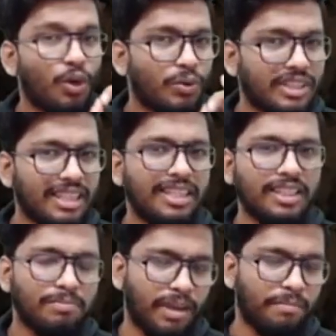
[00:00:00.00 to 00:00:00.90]
Using
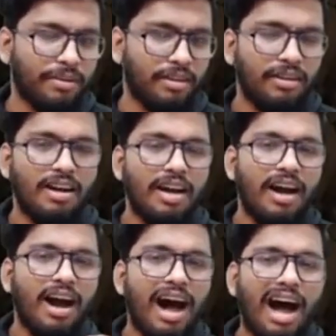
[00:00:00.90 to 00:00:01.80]
this paper,
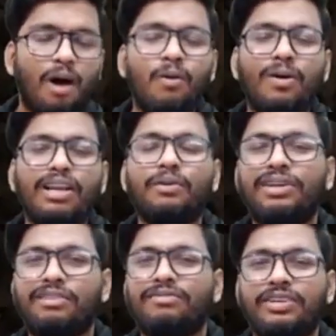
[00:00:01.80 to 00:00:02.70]
how will you
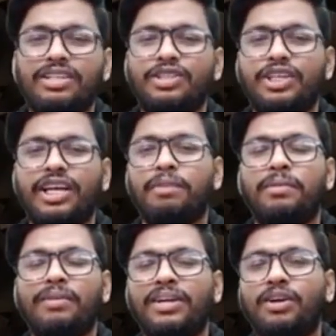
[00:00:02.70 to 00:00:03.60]
differentiate
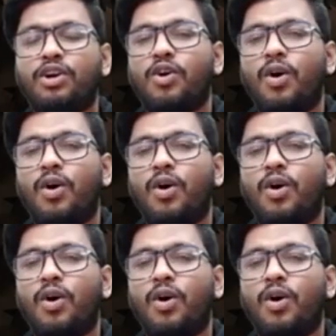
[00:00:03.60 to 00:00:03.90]
between a